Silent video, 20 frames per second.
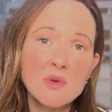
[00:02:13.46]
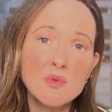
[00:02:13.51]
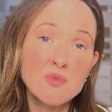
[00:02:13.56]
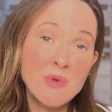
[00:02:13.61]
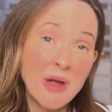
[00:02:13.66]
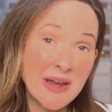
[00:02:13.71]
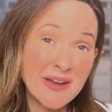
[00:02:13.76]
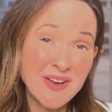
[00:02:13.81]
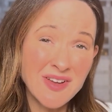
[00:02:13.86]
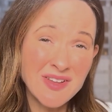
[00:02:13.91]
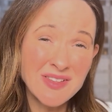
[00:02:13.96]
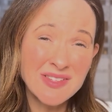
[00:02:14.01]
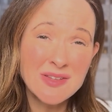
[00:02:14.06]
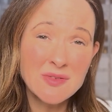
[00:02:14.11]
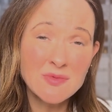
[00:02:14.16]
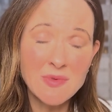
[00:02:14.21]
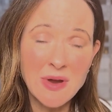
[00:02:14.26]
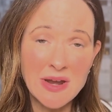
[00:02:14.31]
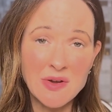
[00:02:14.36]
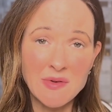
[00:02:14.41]
retinols
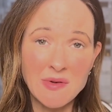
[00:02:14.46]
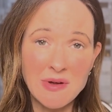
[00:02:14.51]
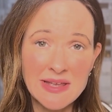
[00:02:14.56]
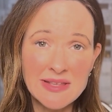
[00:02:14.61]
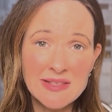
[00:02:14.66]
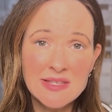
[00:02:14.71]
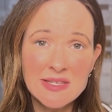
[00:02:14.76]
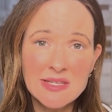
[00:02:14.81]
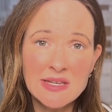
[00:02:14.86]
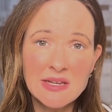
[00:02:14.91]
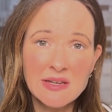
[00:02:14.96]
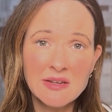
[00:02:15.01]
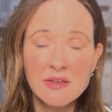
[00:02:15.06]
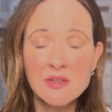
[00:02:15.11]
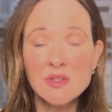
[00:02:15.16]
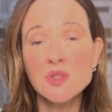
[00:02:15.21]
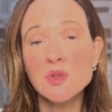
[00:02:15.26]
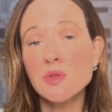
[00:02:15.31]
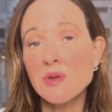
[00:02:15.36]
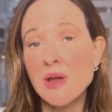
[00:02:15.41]
and retinoids.
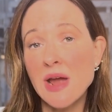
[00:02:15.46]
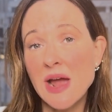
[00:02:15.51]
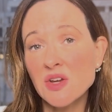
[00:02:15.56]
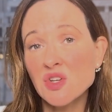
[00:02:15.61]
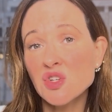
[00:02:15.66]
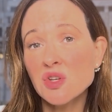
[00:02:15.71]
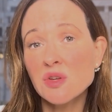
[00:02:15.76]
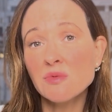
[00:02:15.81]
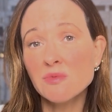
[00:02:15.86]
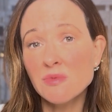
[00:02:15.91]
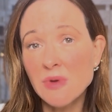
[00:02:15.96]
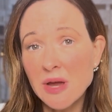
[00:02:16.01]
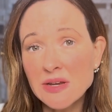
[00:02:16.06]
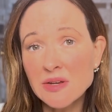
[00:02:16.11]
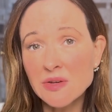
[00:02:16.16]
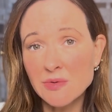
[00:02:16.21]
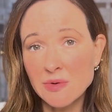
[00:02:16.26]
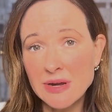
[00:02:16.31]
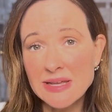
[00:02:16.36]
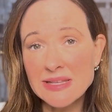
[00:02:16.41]
So they're actually
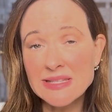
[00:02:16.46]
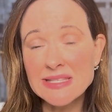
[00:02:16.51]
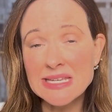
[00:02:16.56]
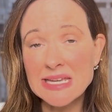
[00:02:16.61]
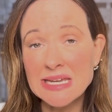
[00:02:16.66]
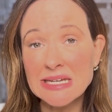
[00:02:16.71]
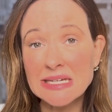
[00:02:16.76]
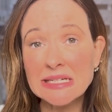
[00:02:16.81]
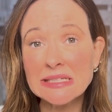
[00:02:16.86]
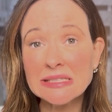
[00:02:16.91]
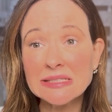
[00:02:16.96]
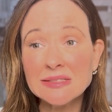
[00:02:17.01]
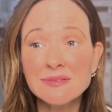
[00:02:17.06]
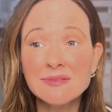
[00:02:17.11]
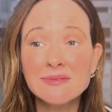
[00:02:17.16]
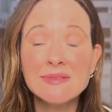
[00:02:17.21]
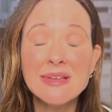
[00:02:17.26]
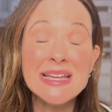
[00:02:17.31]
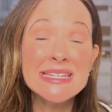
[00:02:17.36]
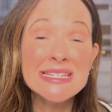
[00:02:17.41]
retinoids like
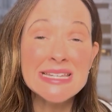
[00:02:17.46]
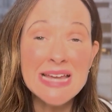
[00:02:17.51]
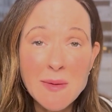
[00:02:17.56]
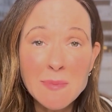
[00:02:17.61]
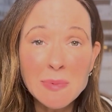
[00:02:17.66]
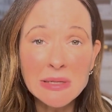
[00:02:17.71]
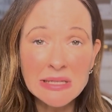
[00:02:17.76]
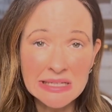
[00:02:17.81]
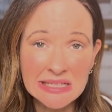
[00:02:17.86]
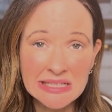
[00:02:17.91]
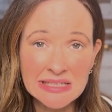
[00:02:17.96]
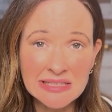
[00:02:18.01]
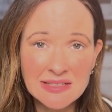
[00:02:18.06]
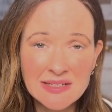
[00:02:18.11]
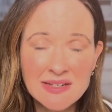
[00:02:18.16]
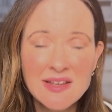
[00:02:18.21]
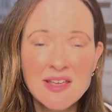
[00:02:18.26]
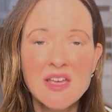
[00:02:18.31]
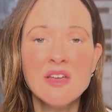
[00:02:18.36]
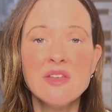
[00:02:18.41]

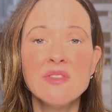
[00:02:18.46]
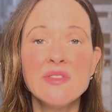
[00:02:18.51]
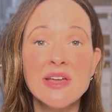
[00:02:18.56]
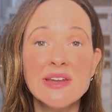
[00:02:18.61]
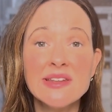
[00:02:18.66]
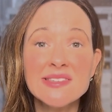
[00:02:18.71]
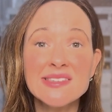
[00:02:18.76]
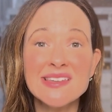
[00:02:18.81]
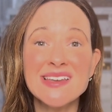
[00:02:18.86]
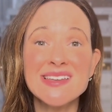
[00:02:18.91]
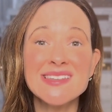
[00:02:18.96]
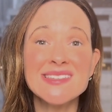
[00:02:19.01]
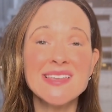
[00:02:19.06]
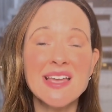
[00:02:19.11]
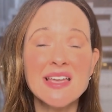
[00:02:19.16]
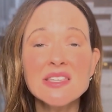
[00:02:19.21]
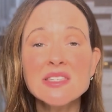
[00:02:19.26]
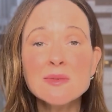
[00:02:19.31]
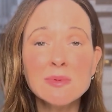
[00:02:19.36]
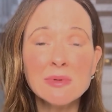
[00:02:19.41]
adapalene that is
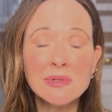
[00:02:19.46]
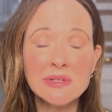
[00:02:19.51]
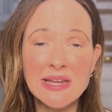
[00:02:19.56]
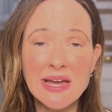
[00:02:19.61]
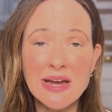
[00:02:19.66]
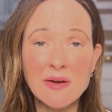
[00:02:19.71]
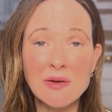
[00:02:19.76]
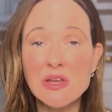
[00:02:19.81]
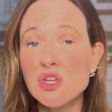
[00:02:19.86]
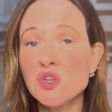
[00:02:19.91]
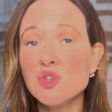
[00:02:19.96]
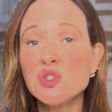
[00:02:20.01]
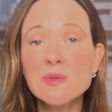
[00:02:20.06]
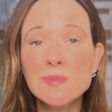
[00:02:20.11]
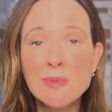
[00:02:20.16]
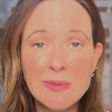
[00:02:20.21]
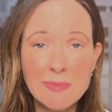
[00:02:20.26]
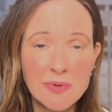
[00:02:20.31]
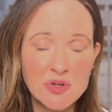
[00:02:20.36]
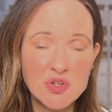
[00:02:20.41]
accessible now. It used to
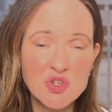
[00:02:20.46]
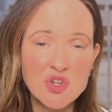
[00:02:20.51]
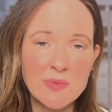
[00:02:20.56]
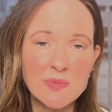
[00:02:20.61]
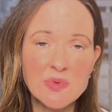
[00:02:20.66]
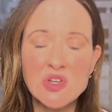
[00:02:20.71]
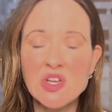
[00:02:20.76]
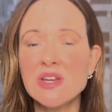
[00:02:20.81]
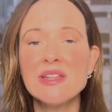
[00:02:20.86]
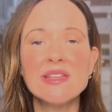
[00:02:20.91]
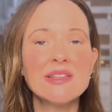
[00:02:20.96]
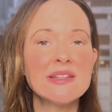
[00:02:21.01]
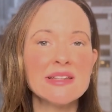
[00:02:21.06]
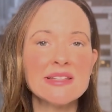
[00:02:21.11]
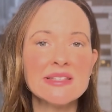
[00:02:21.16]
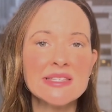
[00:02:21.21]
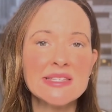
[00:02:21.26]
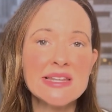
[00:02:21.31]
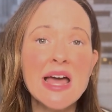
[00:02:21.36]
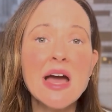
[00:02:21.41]
be prescription and
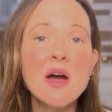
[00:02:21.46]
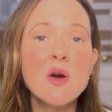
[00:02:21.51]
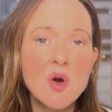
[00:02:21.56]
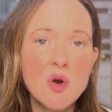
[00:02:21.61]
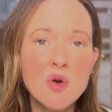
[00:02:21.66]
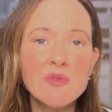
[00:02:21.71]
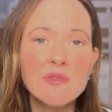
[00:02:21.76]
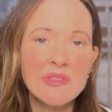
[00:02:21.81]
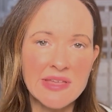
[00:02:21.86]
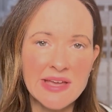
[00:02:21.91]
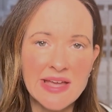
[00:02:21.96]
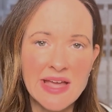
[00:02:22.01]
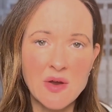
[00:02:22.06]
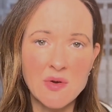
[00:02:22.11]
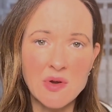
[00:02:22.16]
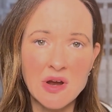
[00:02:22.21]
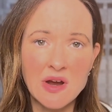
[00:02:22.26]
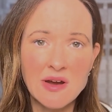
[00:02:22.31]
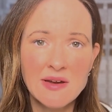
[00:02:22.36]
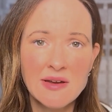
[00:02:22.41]
it's now over the
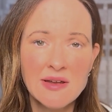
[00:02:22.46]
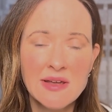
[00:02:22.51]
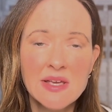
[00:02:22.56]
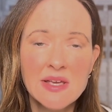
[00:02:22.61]
counter.